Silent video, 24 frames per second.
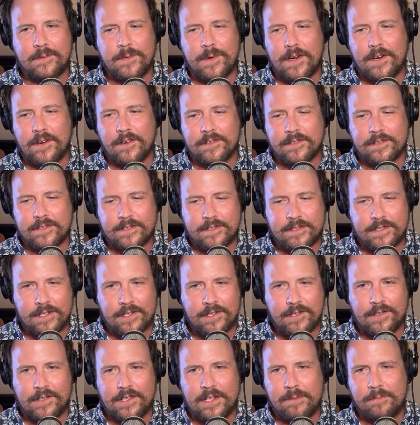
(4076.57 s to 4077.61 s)
We are
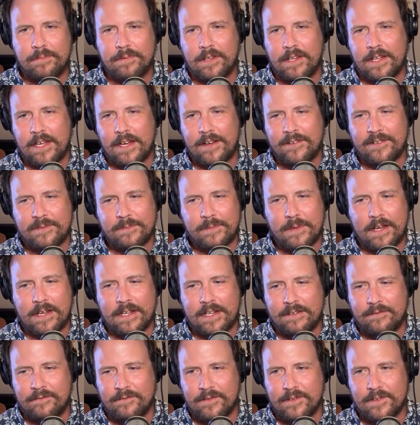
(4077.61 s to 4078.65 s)
still in a playoff
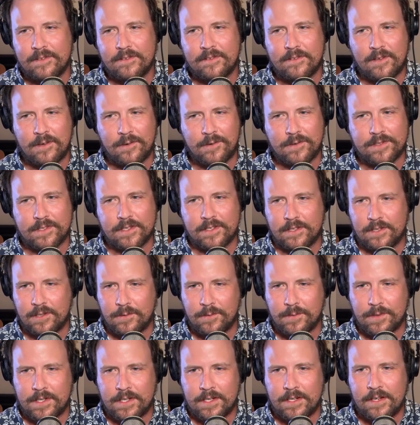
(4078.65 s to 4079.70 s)
spot, even though it's a low
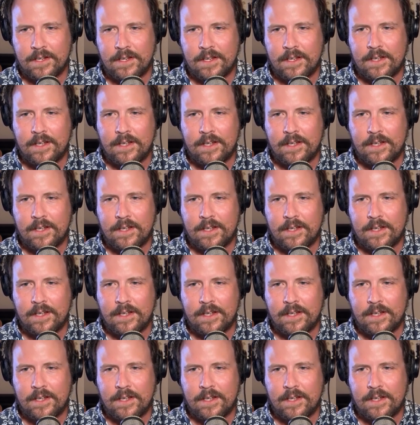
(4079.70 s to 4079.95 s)
one.